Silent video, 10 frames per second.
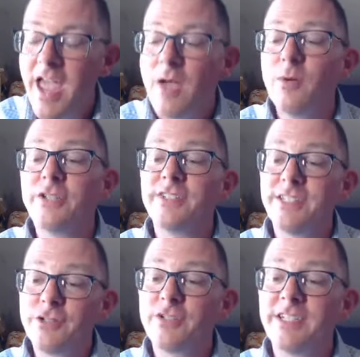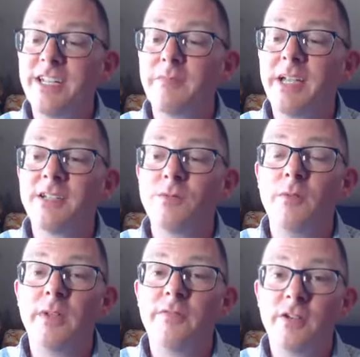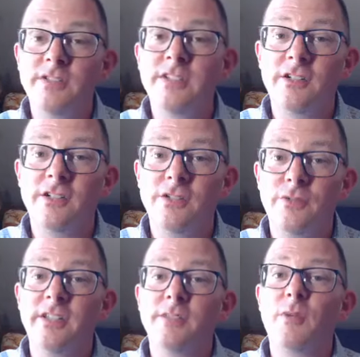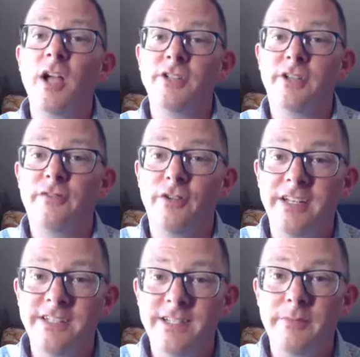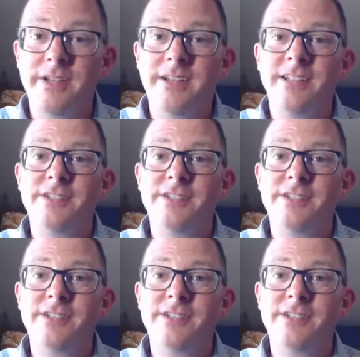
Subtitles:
which is interesting because when we first started doing this project for an exhibit, and I